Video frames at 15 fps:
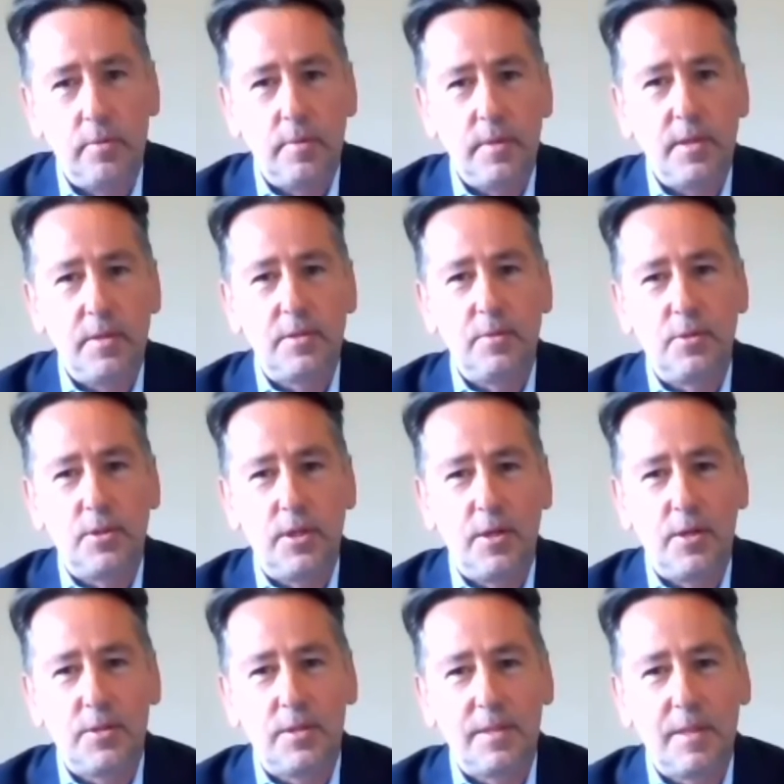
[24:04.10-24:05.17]
where you still
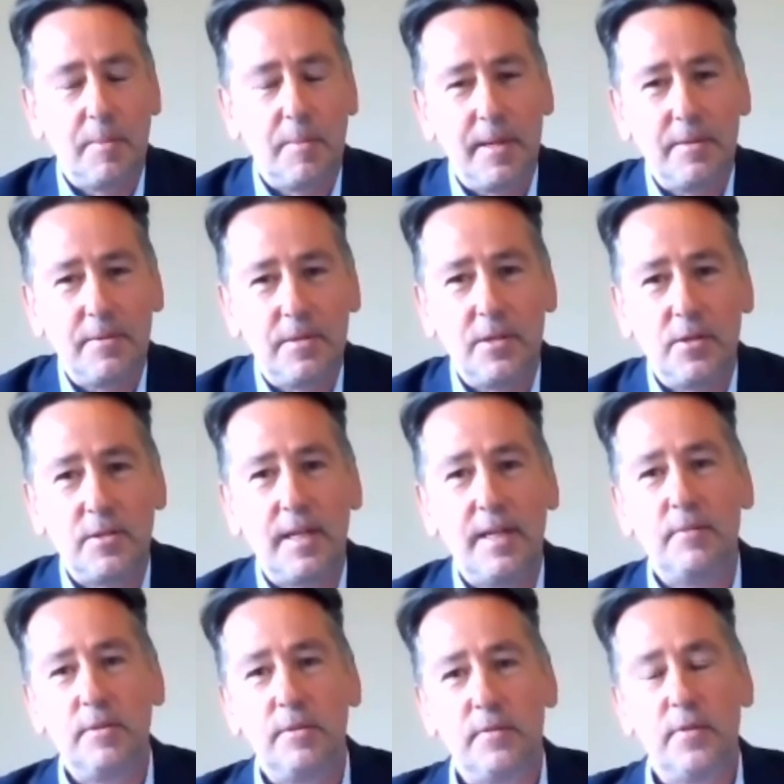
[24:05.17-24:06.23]
charge the same amount and you
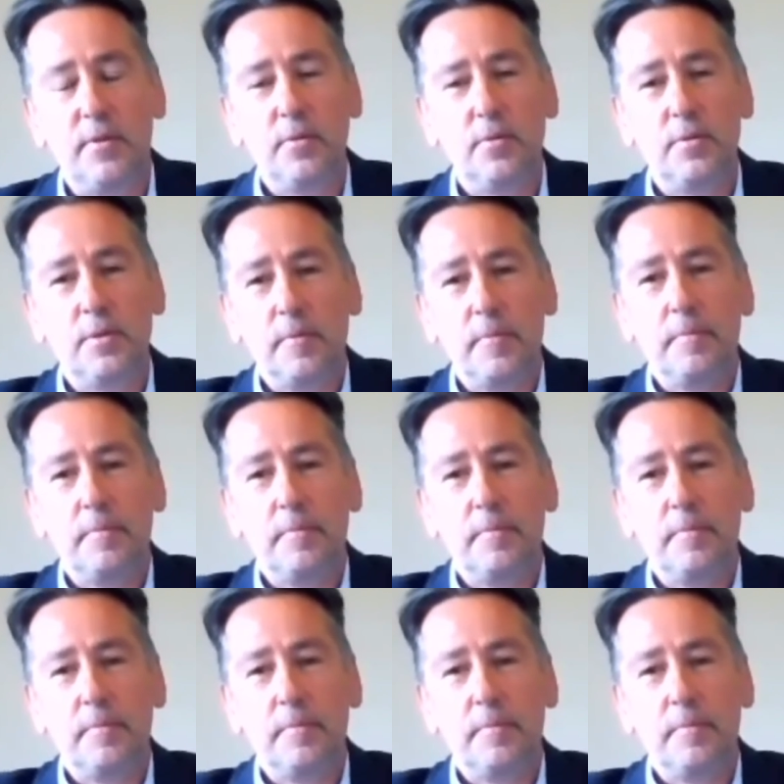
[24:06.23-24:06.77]
deliver the food